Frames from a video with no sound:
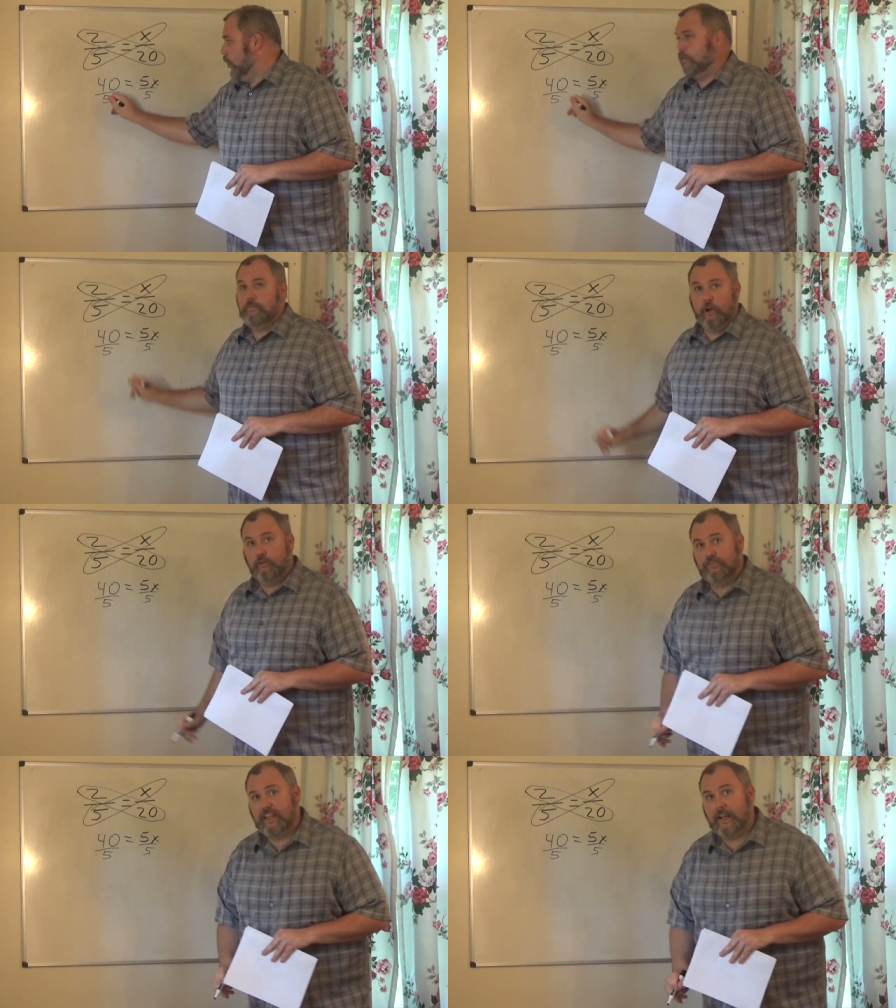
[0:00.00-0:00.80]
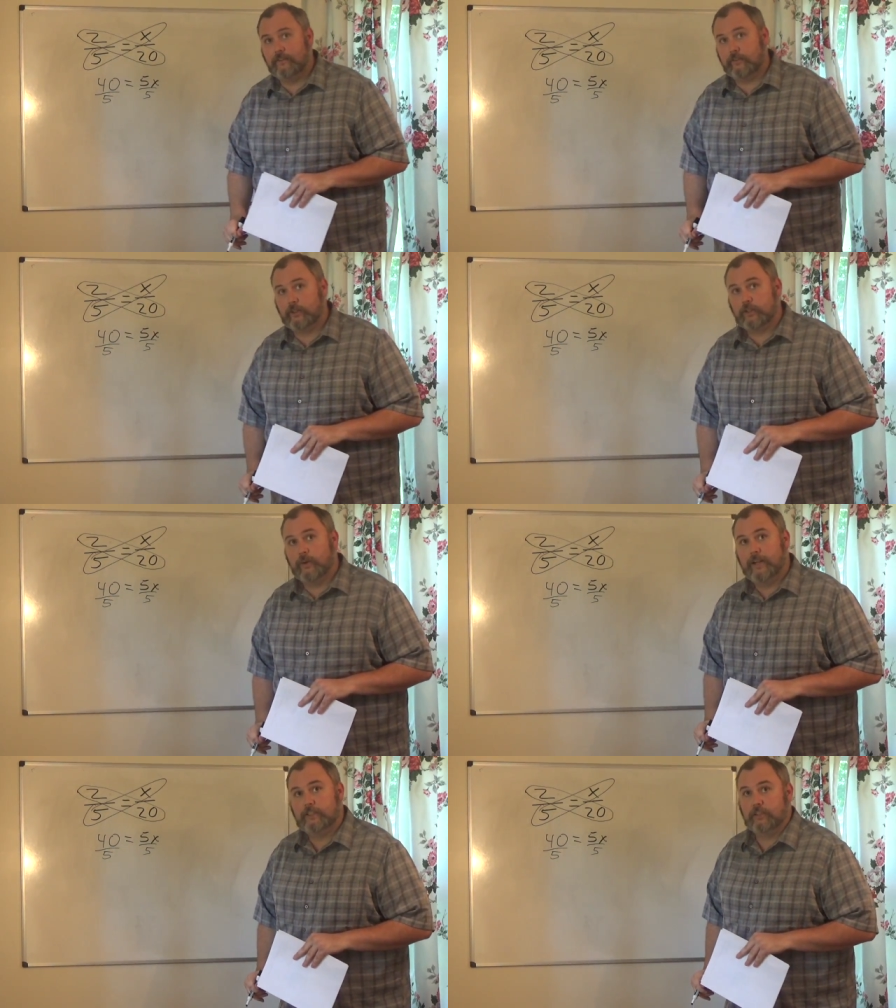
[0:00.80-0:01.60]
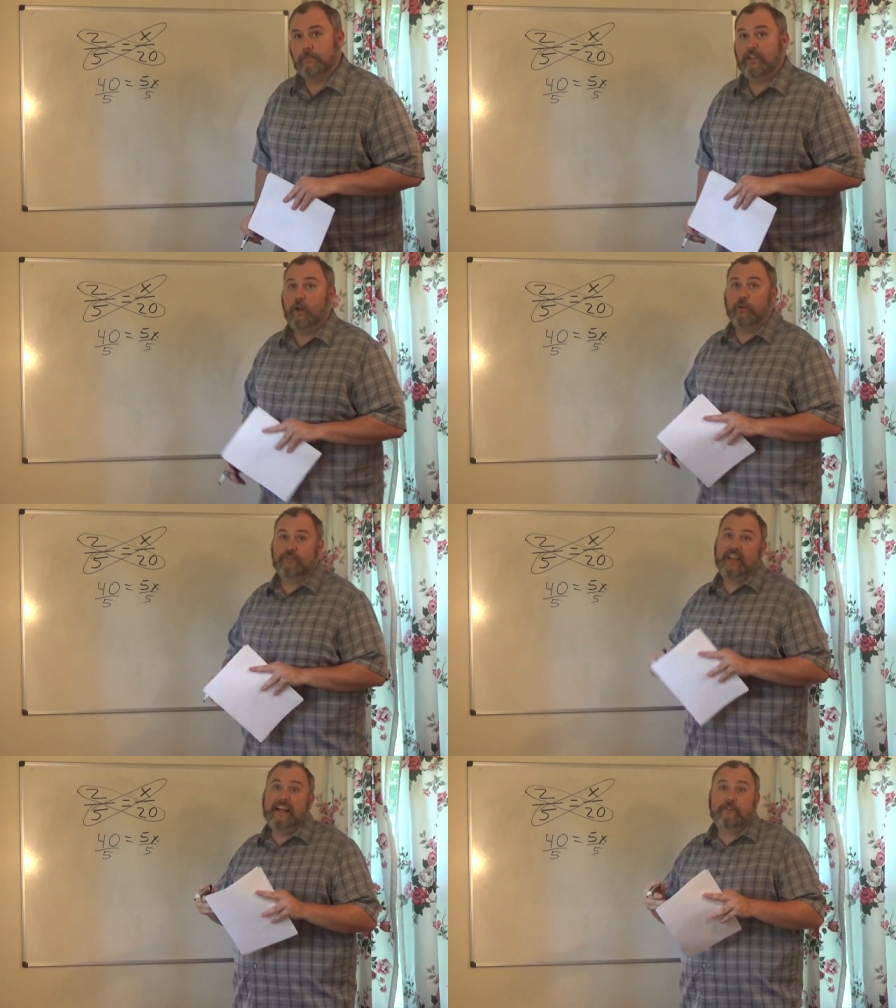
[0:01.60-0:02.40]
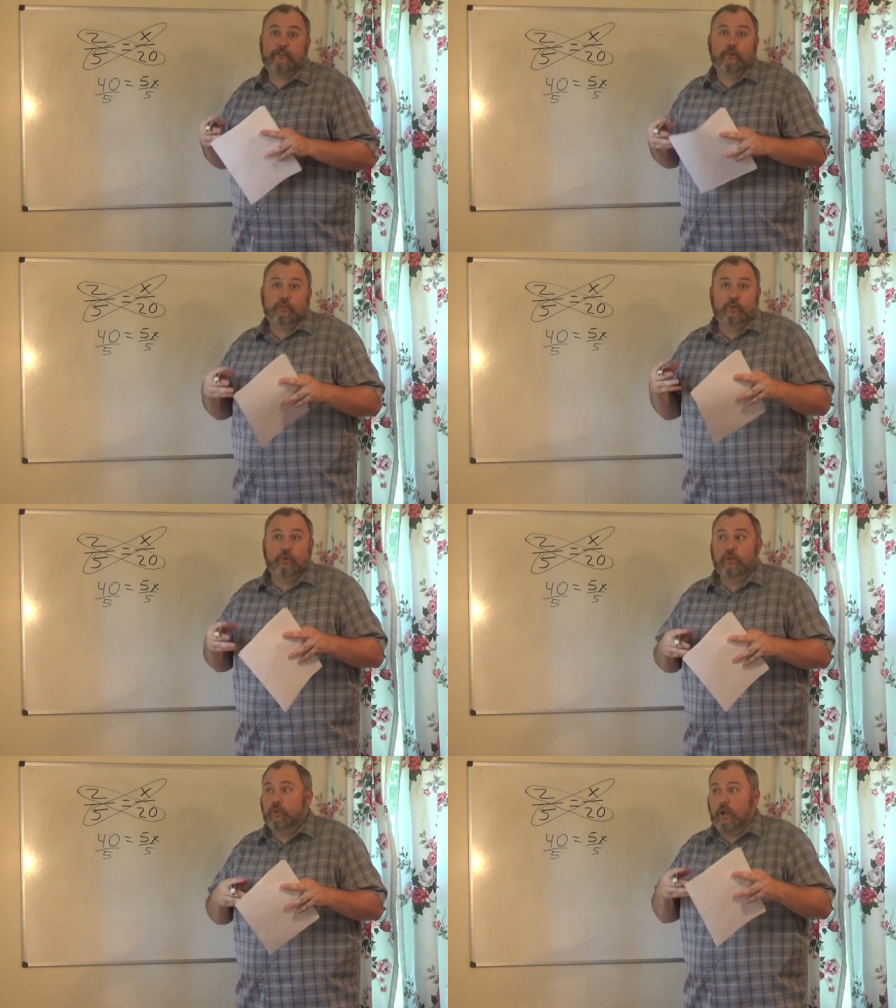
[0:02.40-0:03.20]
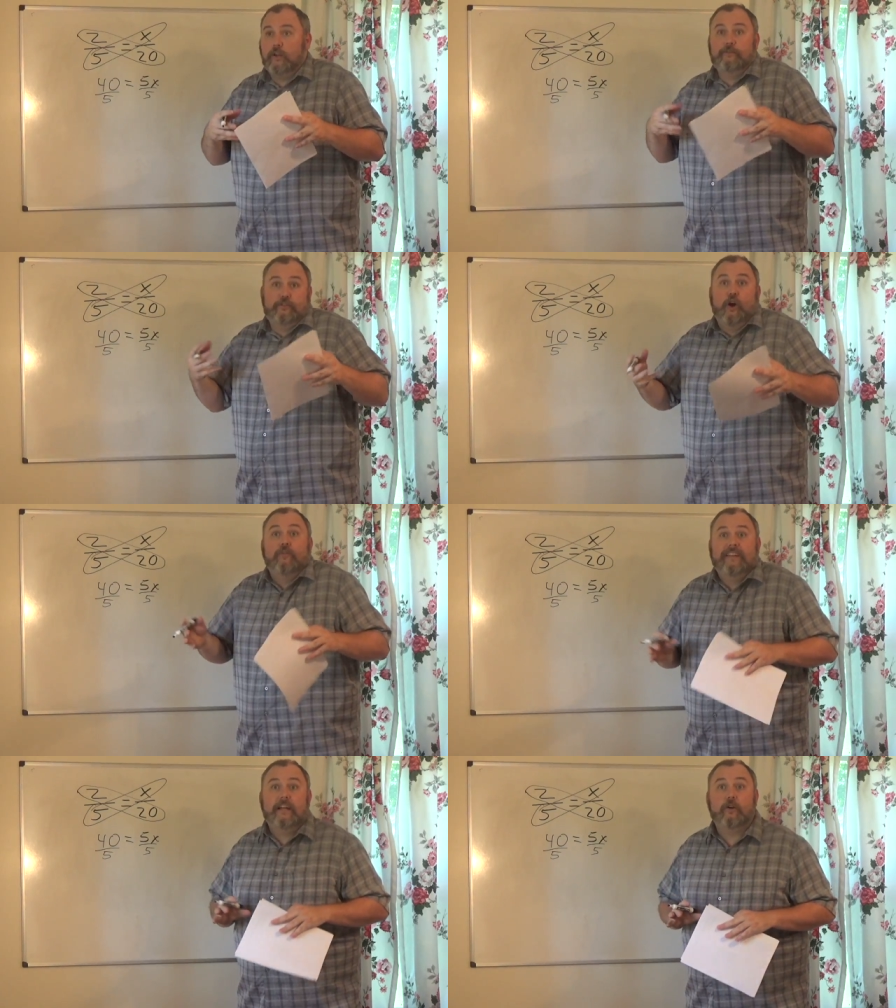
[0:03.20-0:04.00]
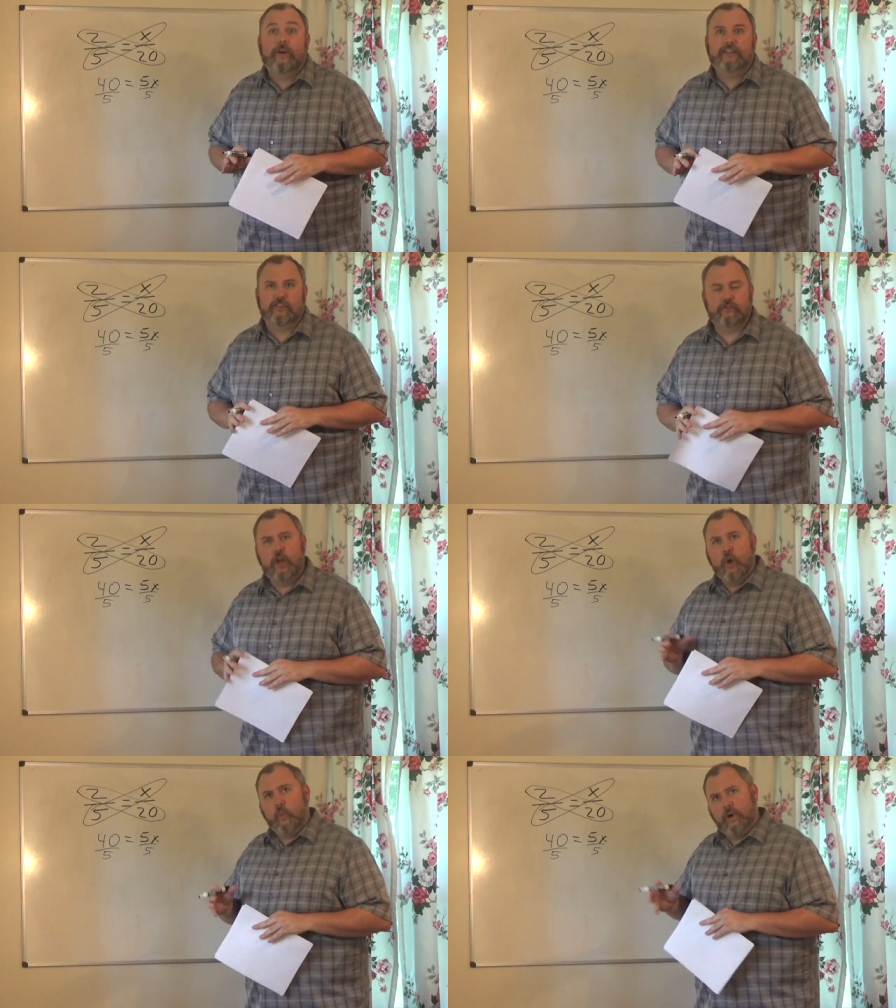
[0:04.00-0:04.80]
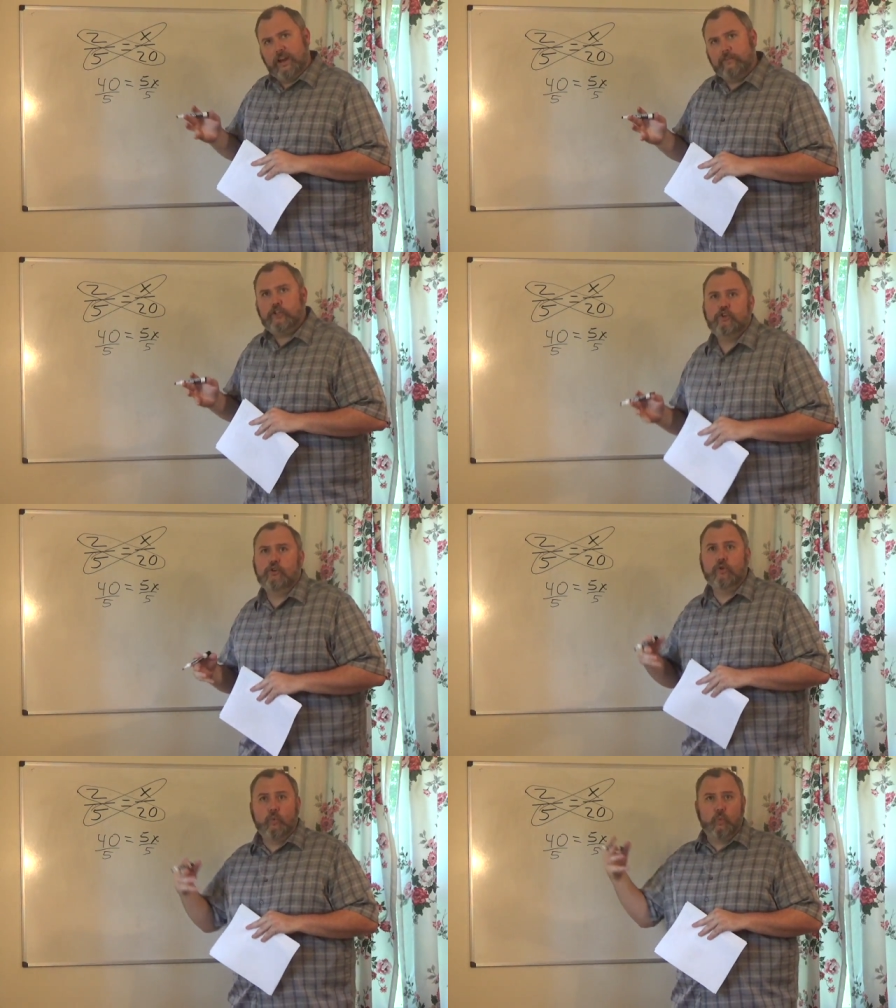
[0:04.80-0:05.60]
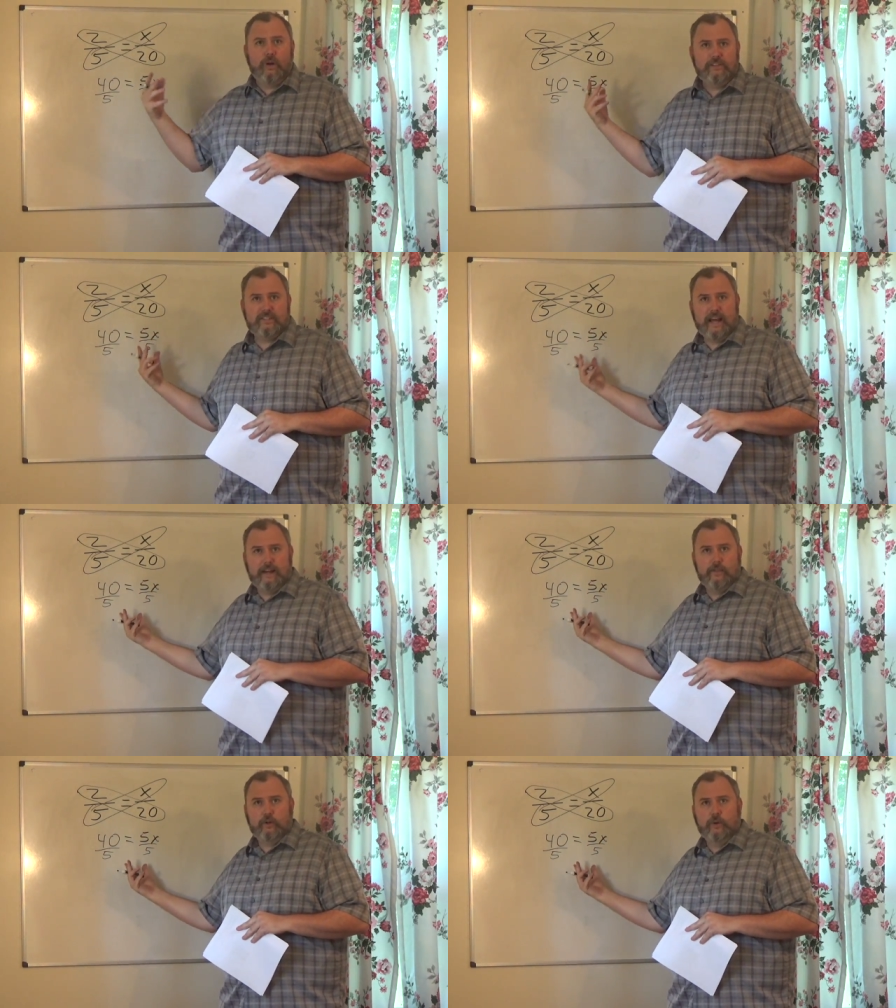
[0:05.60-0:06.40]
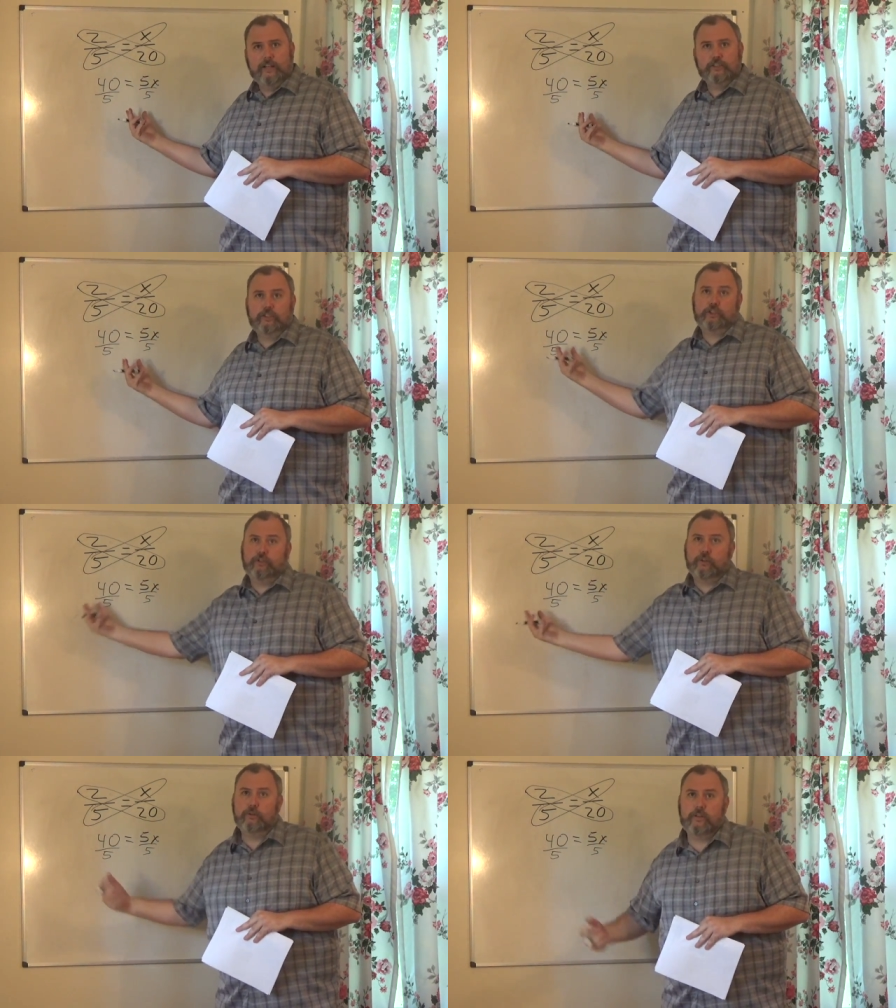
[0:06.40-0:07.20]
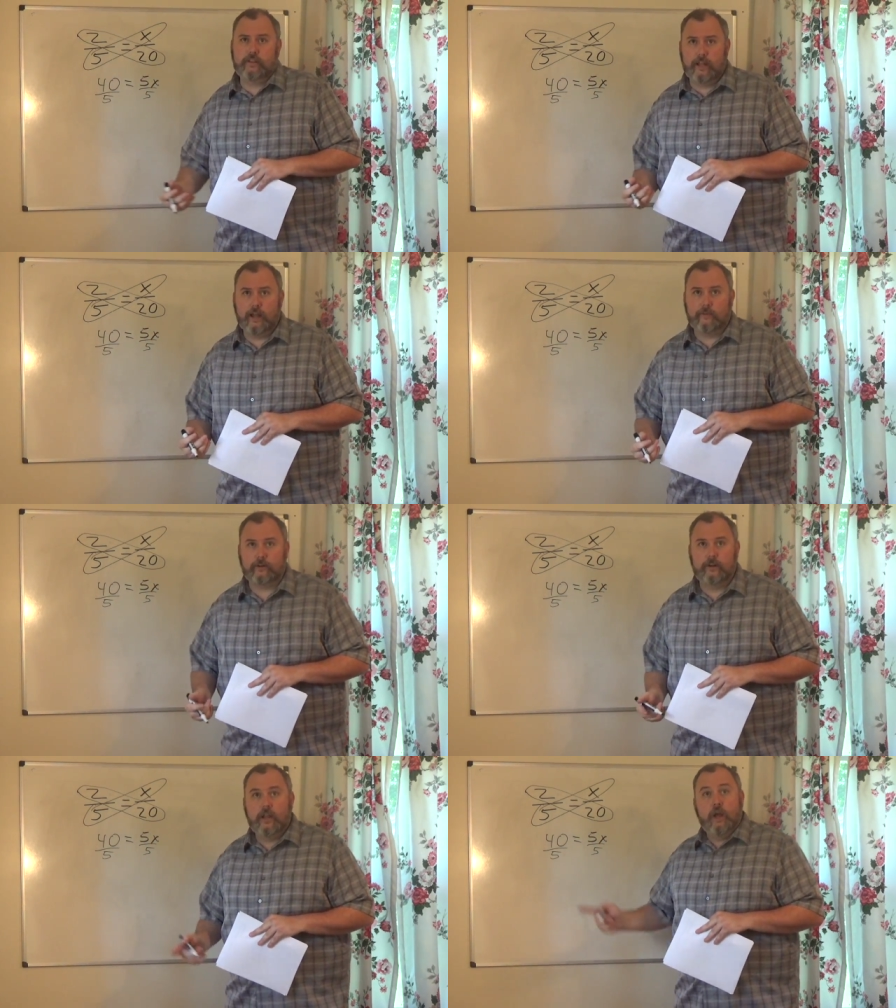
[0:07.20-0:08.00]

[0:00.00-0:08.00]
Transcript: on both sides of our equation because that's the rule of solving equations. Whatever you do to one side of the equation, you do to the other.